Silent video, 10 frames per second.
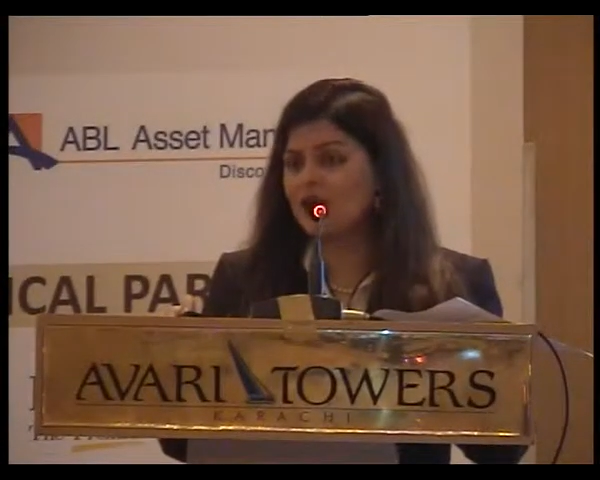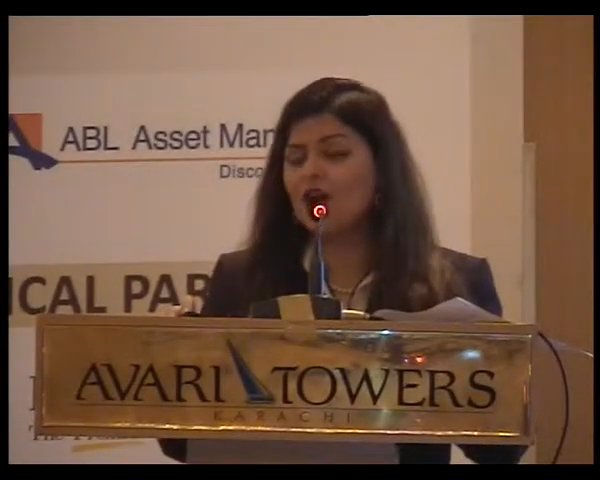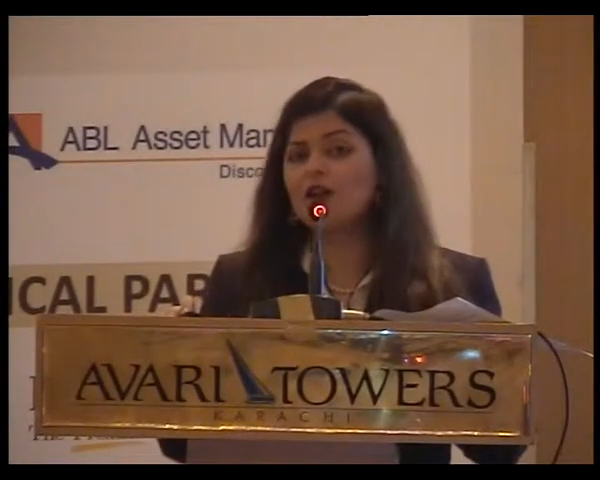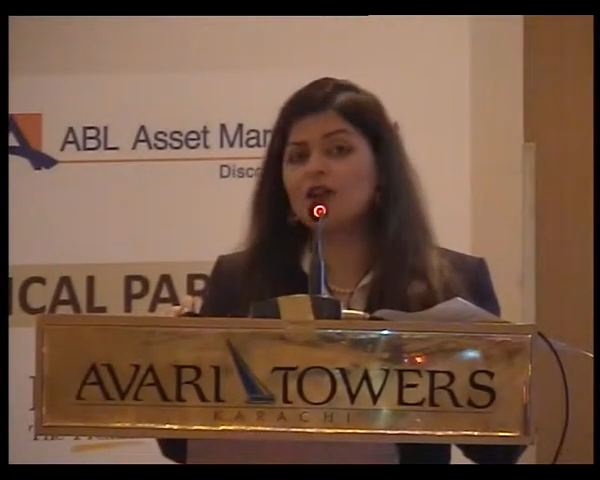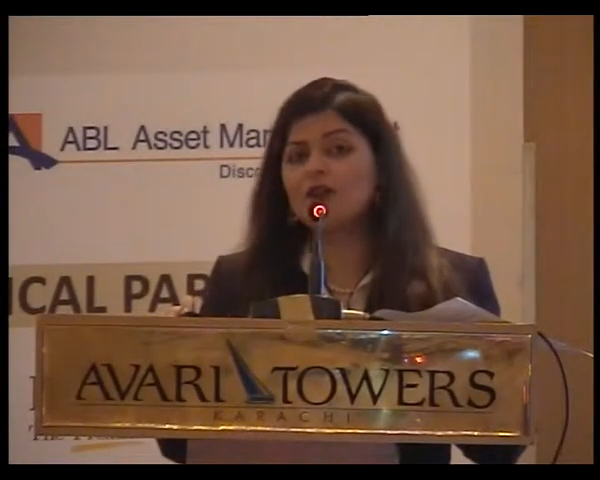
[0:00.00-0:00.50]

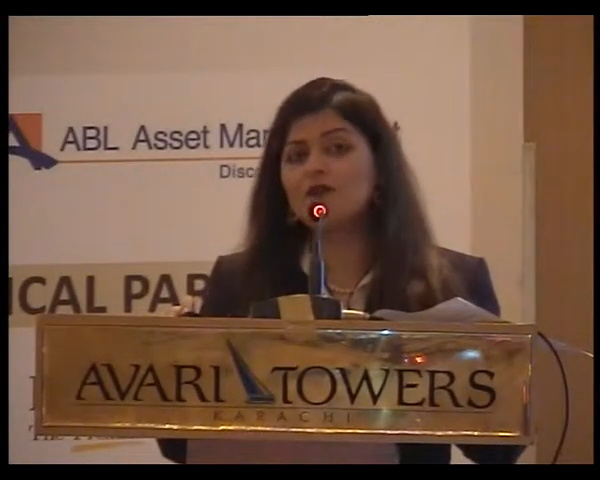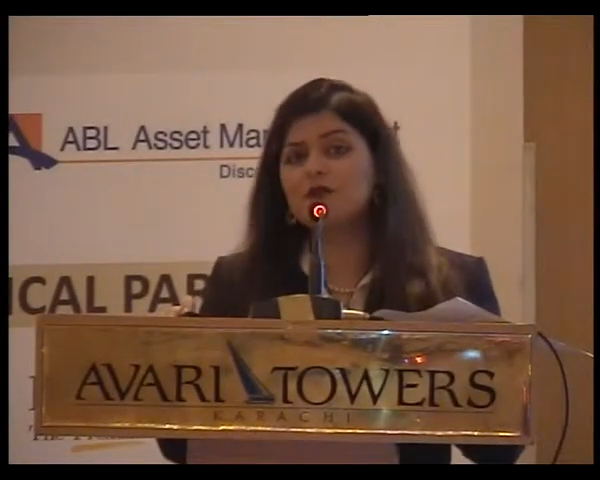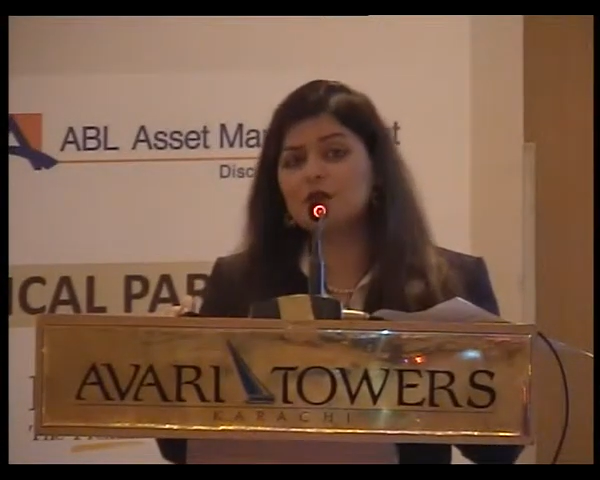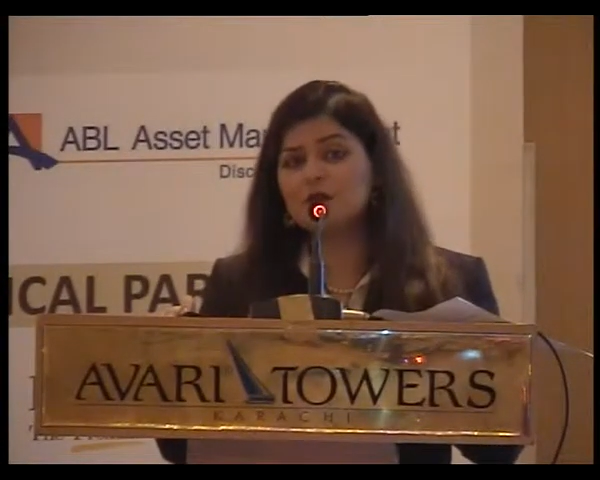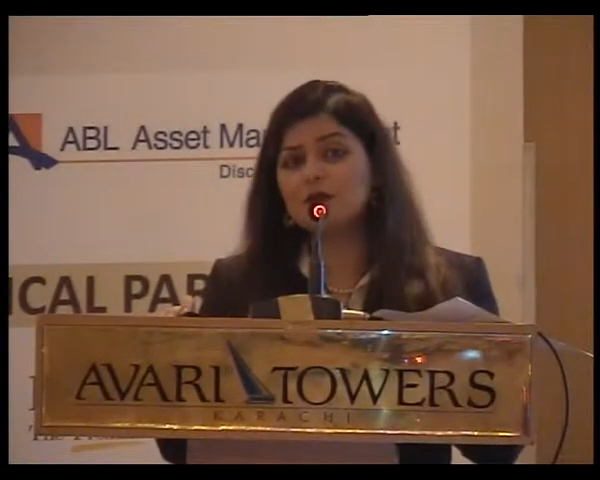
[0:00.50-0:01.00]
are going to
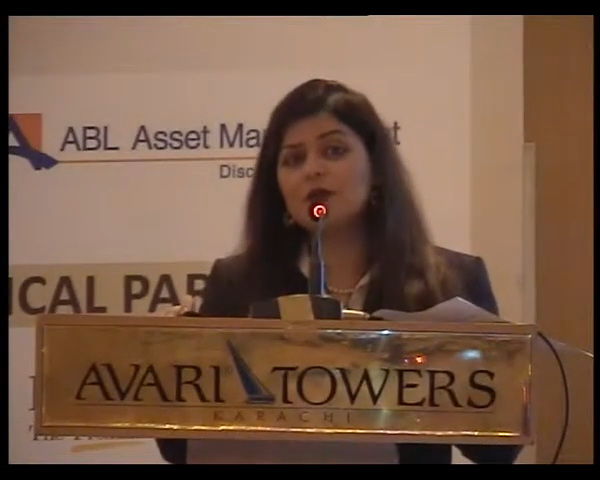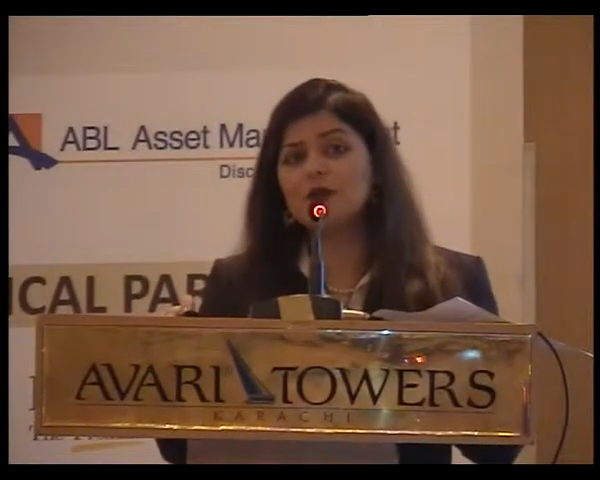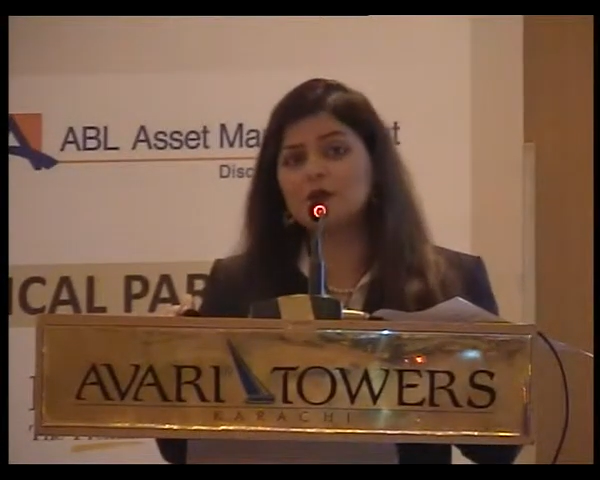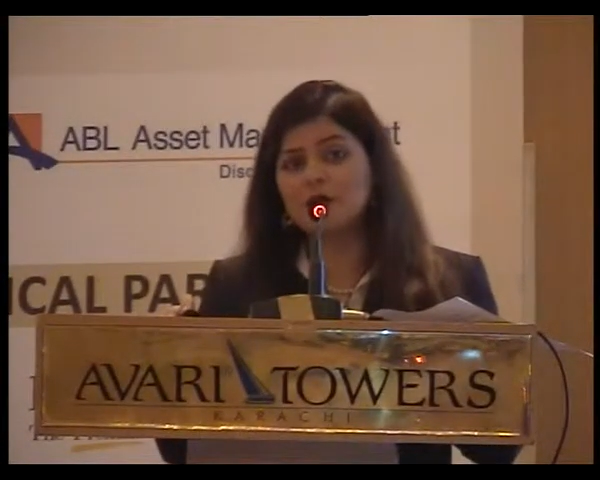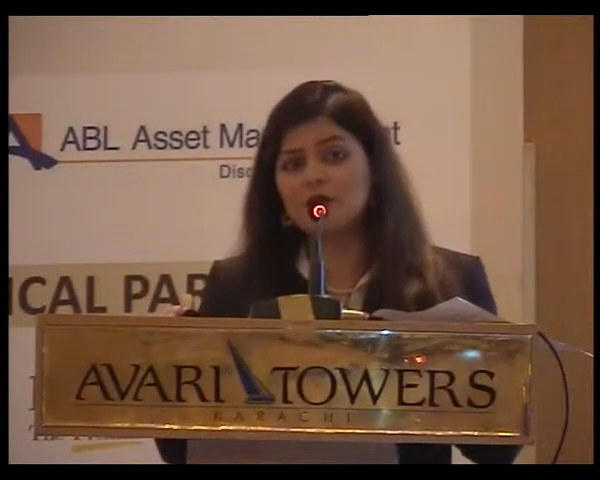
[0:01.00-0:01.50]
fuel the
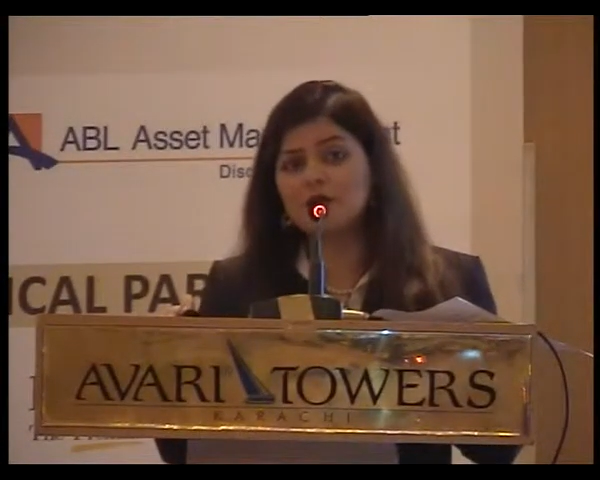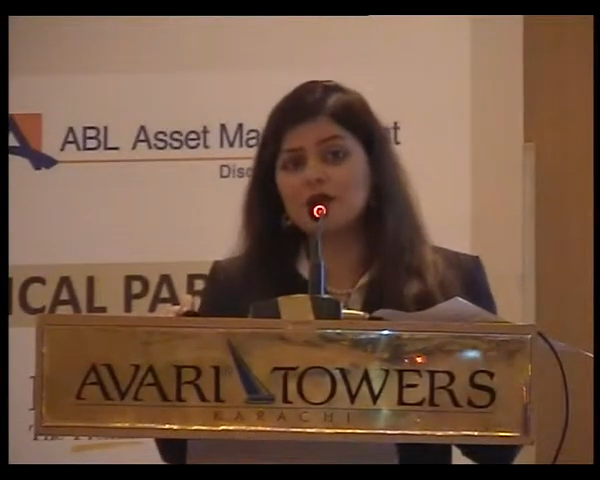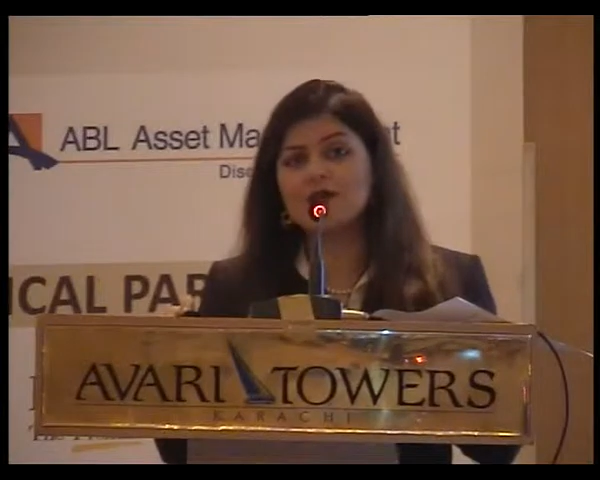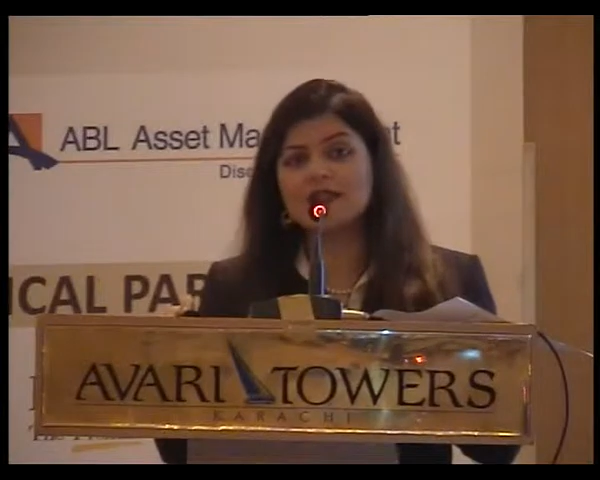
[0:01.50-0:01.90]
growth of